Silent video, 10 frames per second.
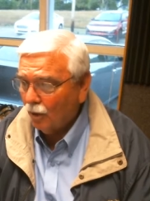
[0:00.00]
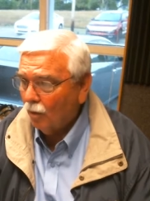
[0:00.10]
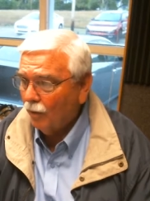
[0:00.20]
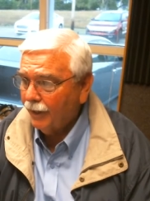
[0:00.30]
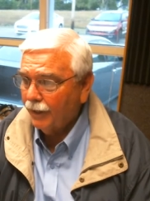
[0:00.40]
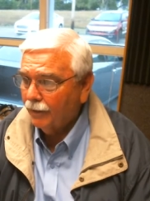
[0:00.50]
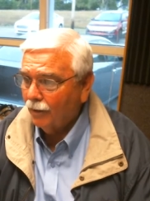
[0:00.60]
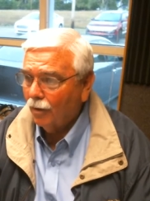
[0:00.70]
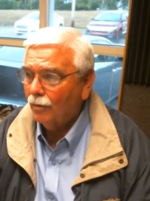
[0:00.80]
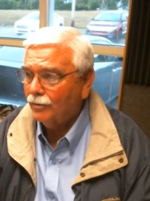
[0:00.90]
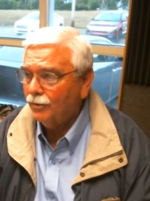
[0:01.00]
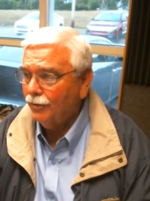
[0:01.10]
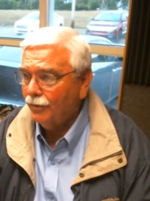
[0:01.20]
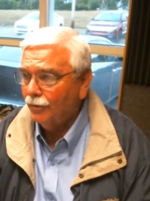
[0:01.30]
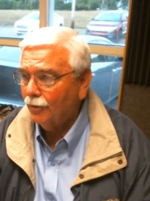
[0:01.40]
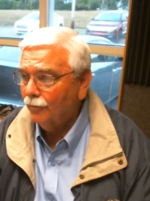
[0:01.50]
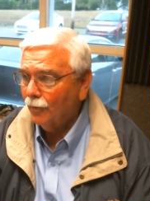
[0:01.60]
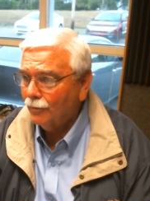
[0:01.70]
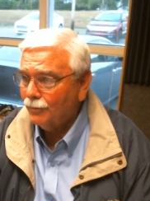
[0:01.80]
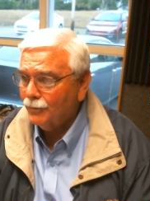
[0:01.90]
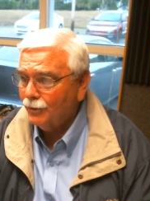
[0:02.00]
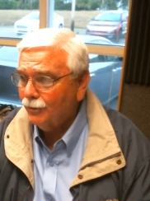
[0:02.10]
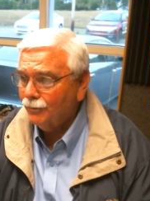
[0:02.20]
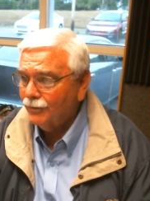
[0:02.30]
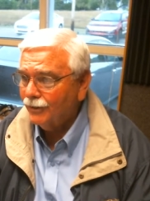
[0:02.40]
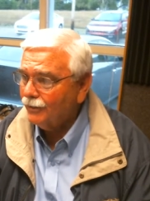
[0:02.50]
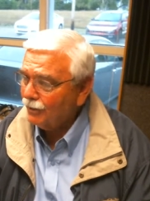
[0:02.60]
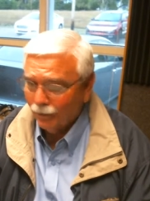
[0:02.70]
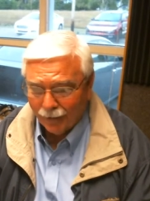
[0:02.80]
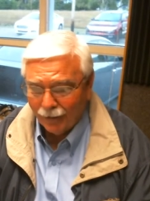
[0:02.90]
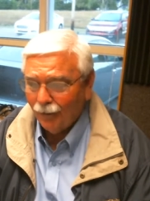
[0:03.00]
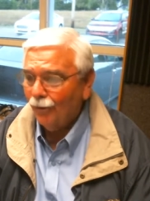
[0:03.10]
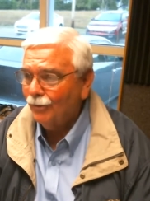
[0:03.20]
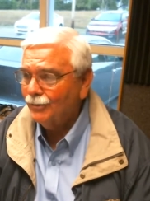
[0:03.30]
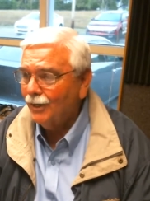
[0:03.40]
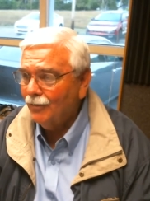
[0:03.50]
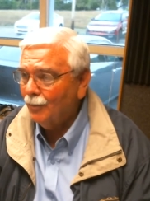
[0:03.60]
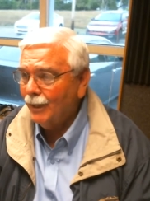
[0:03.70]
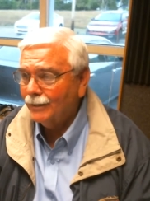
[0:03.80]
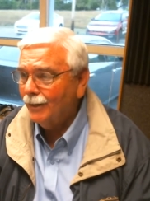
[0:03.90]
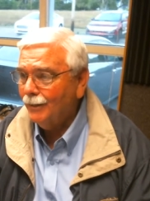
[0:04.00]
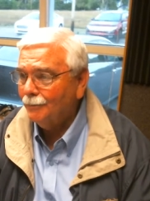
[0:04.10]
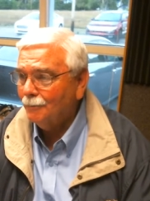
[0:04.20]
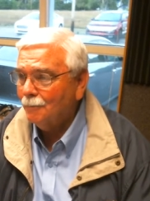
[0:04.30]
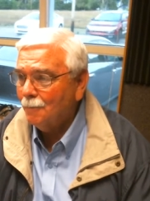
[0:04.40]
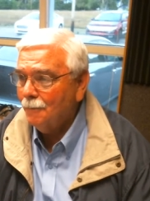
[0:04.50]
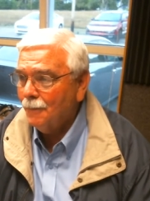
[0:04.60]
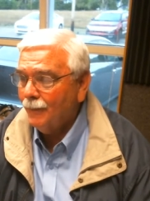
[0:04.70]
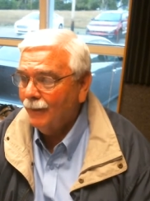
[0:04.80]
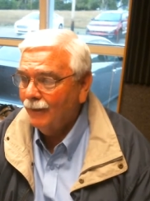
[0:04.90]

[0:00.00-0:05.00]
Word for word: all weekend long, so you can groove on some tunes and just look at cars and have a big time. All